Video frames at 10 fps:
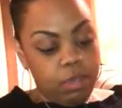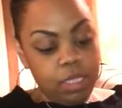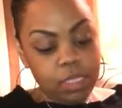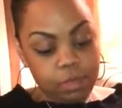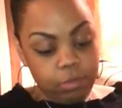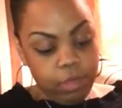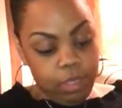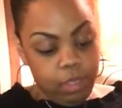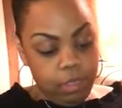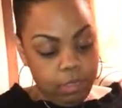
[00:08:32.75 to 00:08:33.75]
This
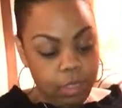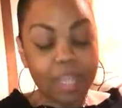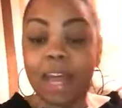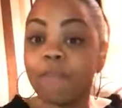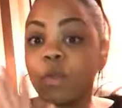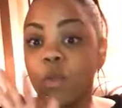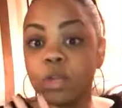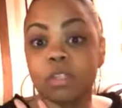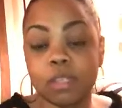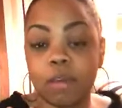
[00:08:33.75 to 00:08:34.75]
one, and I've
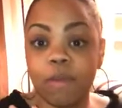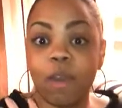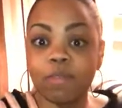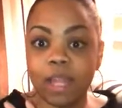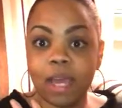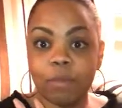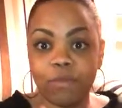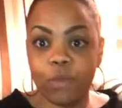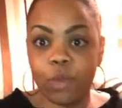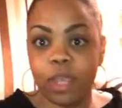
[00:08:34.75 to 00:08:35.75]
ordered stuff offline
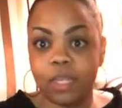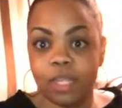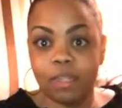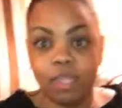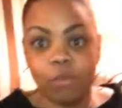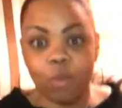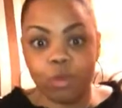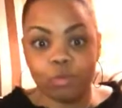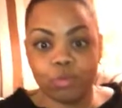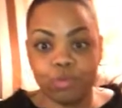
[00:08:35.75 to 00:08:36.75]
before, and it
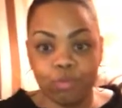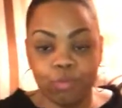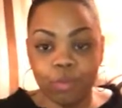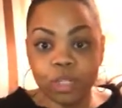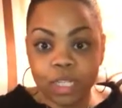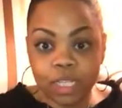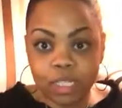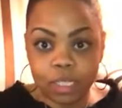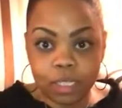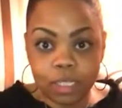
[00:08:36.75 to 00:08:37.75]
works really
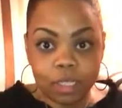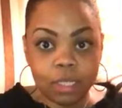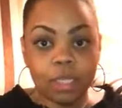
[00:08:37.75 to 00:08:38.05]
good.